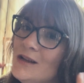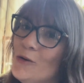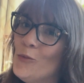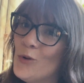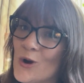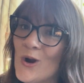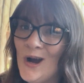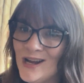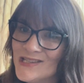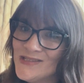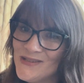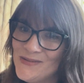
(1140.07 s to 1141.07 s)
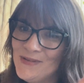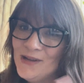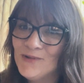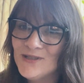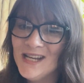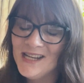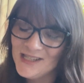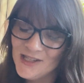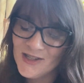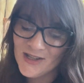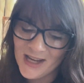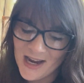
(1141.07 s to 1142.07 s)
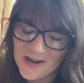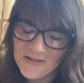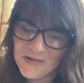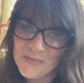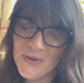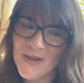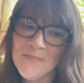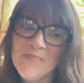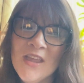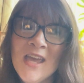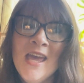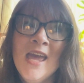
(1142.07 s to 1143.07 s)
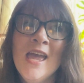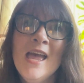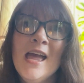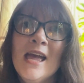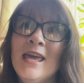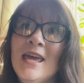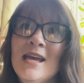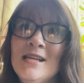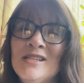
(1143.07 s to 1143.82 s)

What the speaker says: we're awesome and we're taking such good care of him, but he is